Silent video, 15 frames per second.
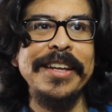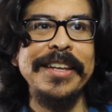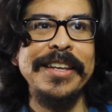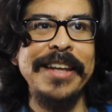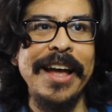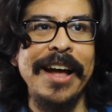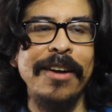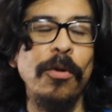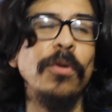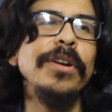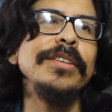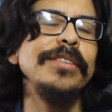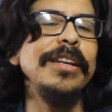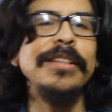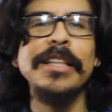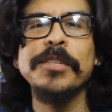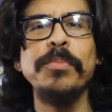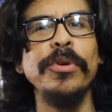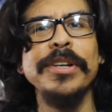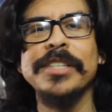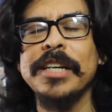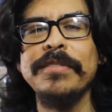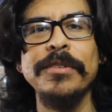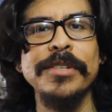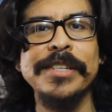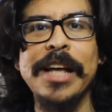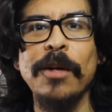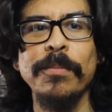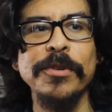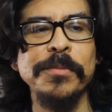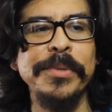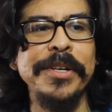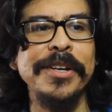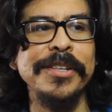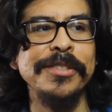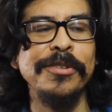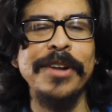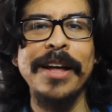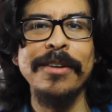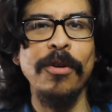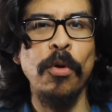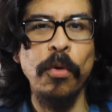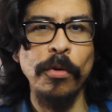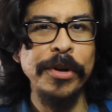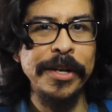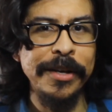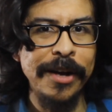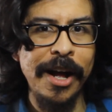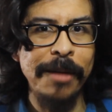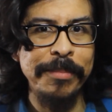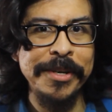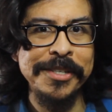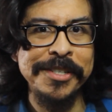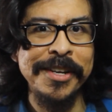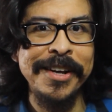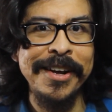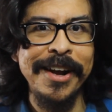yeah, or at this point it's not even scalpers because they're not hoarding copies.